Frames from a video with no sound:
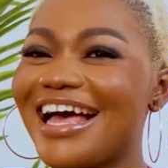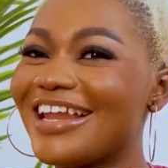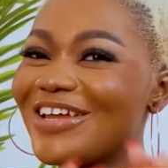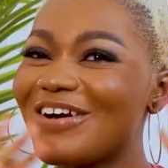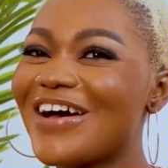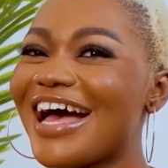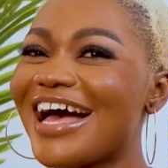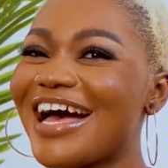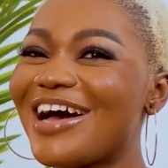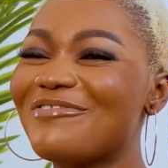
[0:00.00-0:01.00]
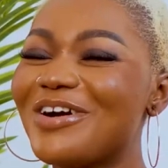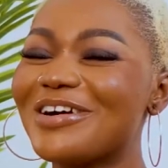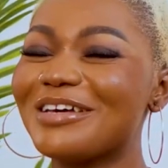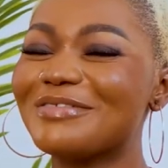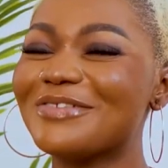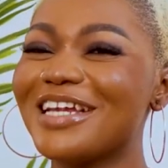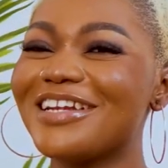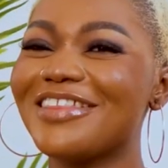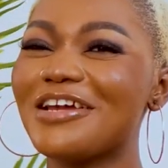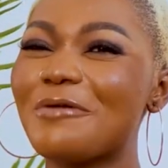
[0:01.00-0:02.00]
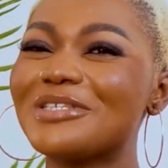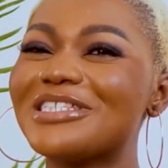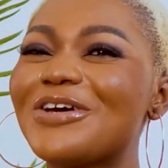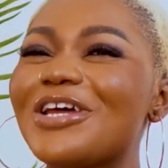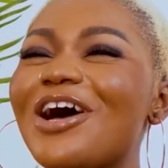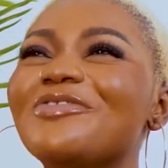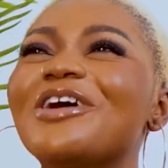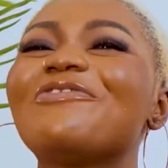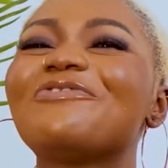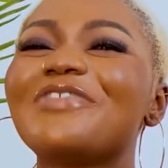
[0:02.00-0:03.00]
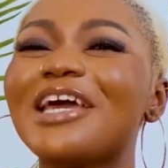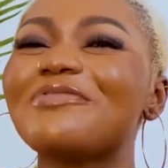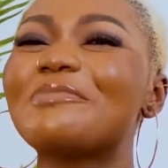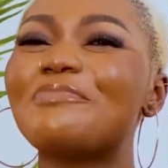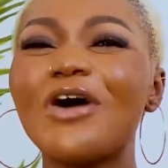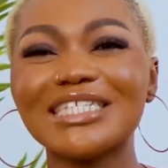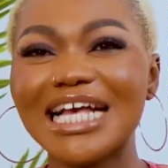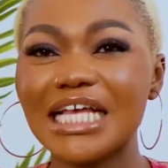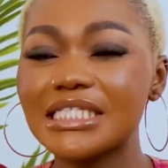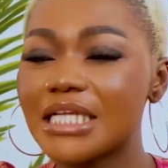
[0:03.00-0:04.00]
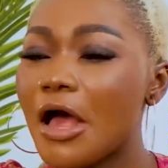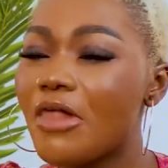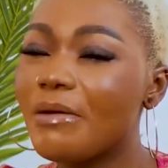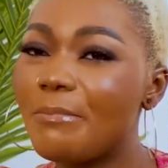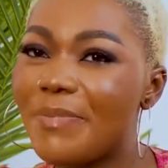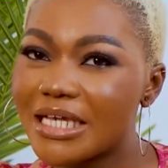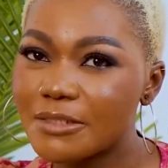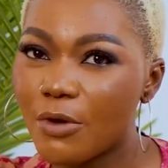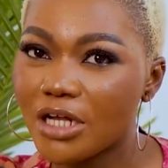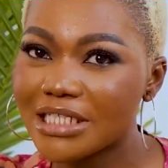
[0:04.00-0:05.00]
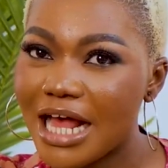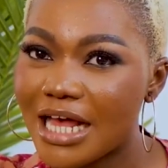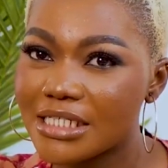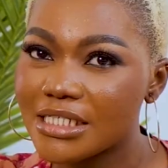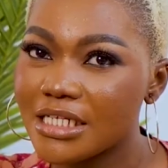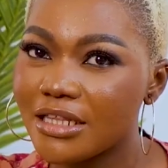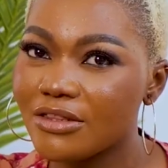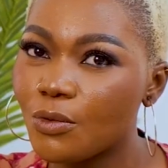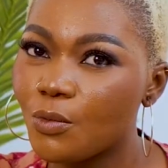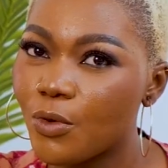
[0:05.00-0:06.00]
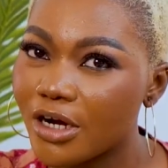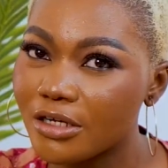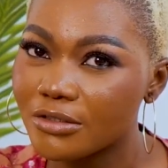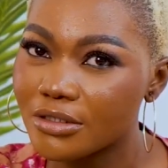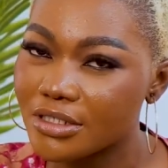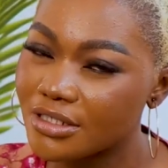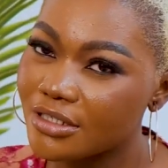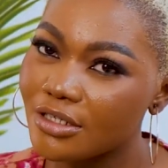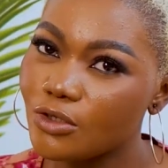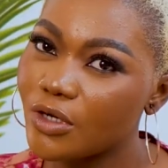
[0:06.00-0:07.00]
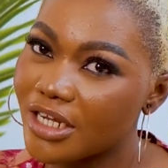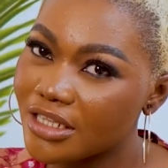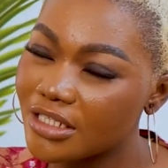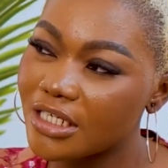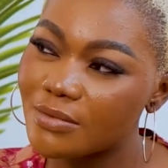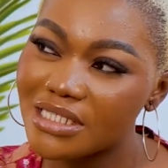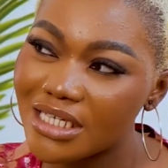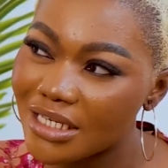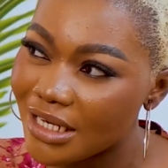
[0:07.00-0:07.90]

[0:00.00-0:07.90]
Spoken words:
Aloha, welcome to another episode of your favorite podcast, the best podcast in the world. You heard the name, say it